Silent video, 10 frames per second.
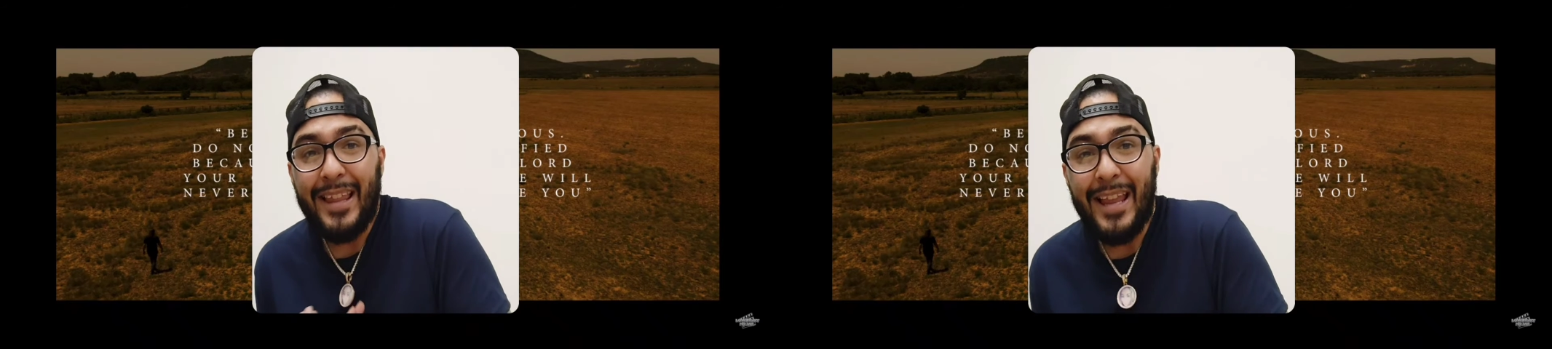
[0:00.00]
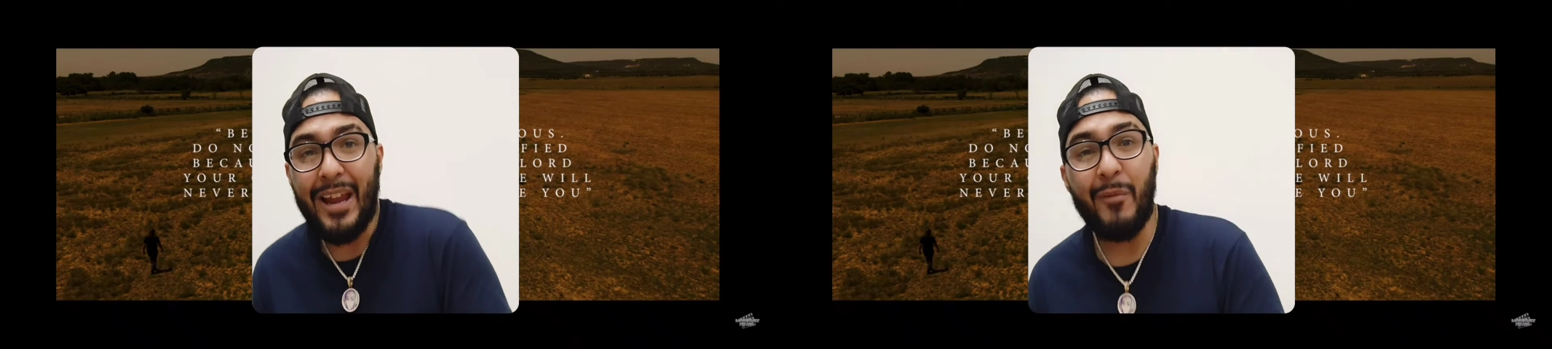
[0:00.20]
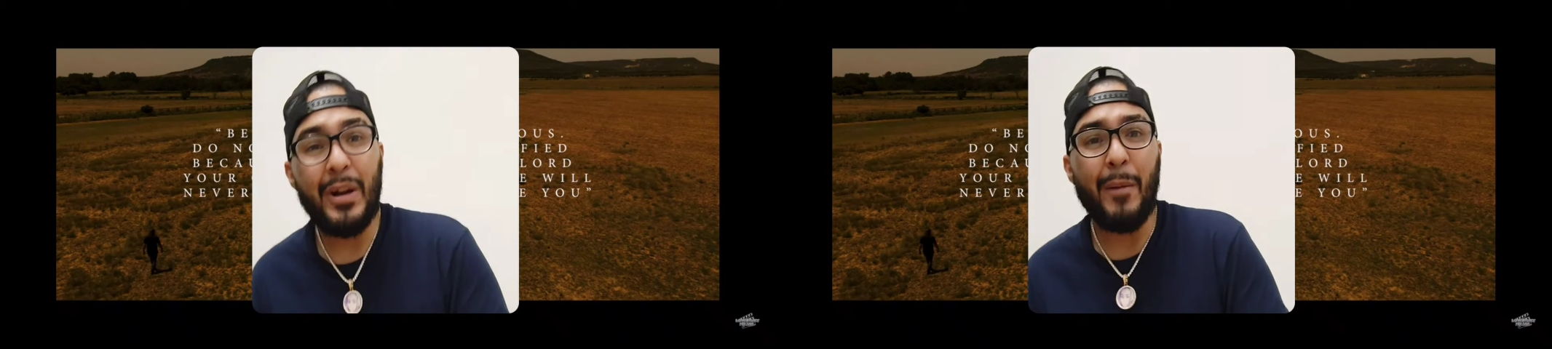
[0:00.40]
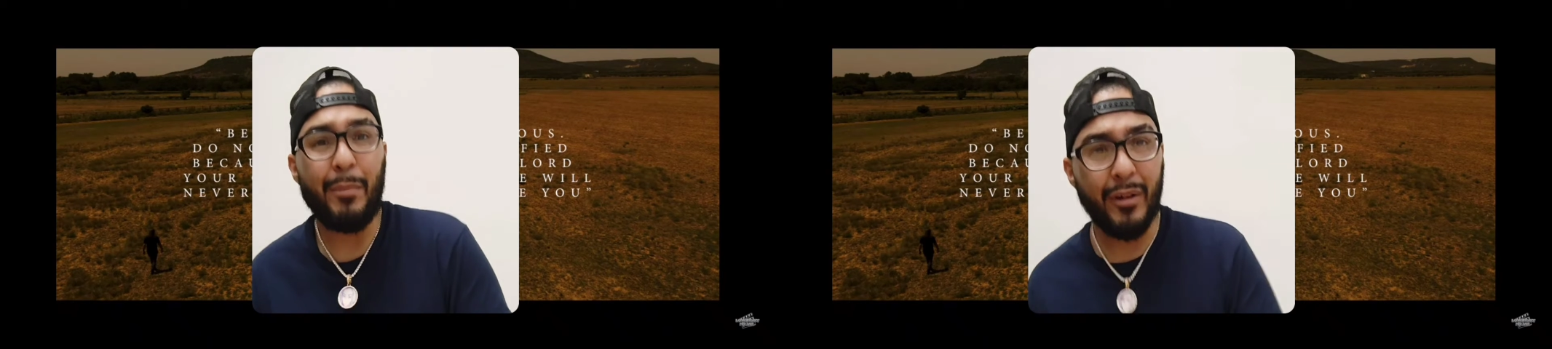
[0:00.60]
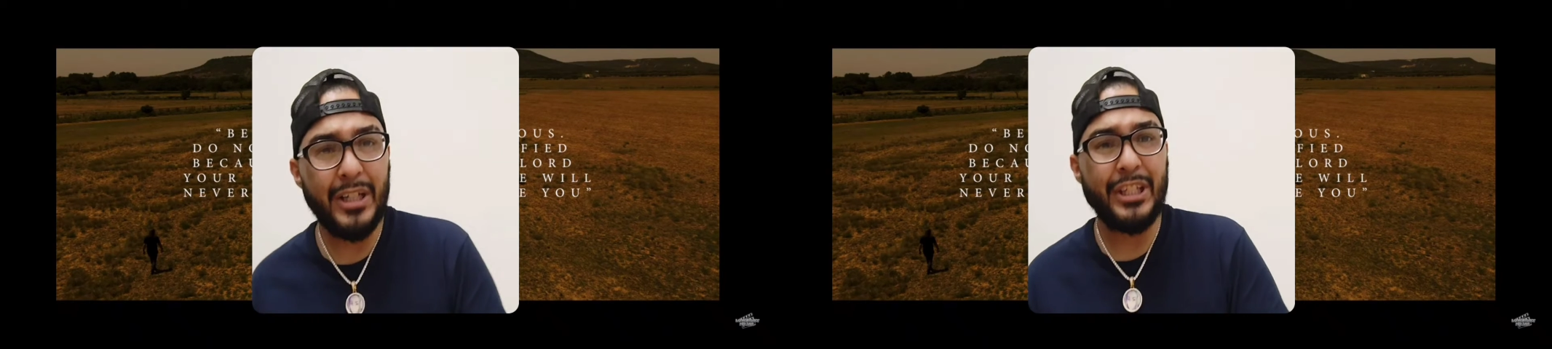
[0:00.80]
And we
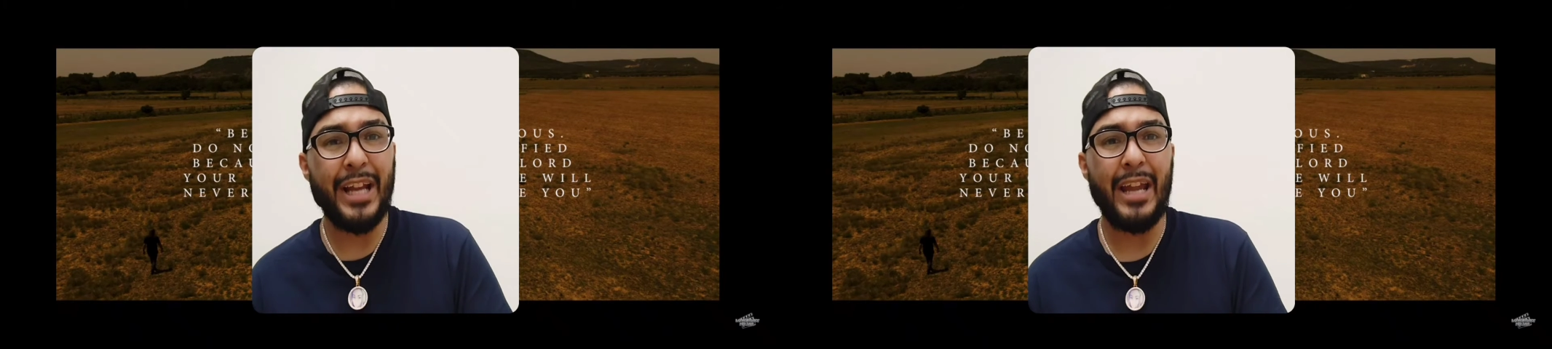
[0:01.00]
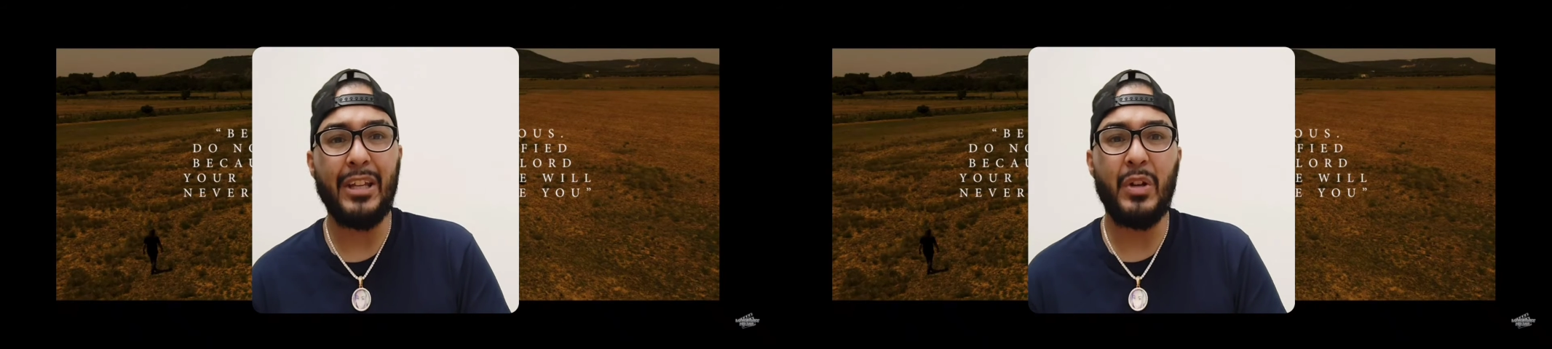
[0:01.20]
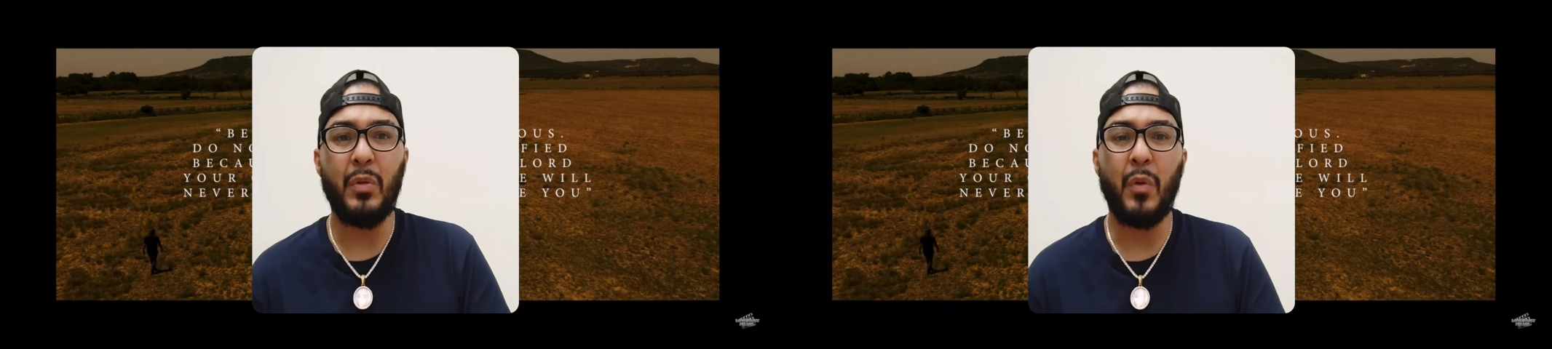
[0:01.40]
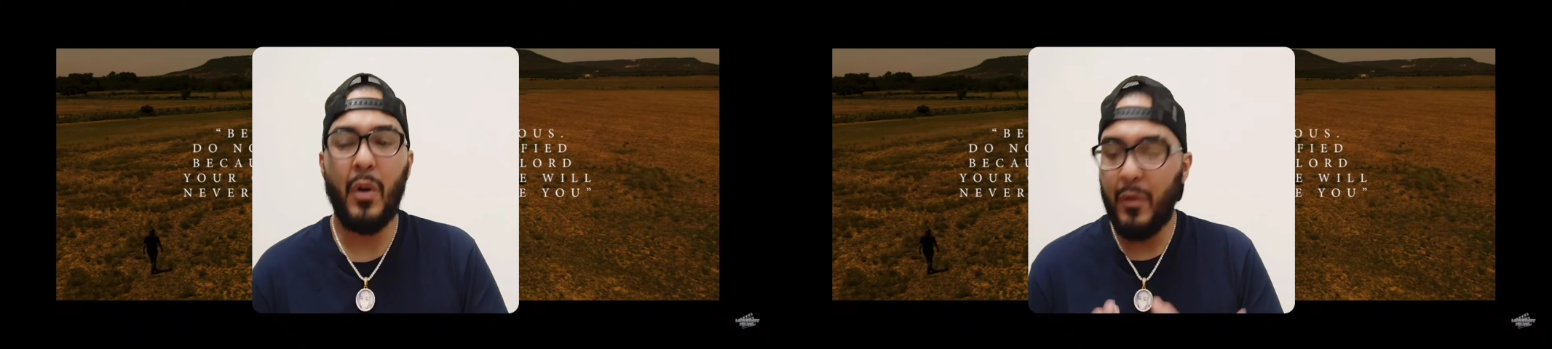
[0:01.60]
appreciate you. We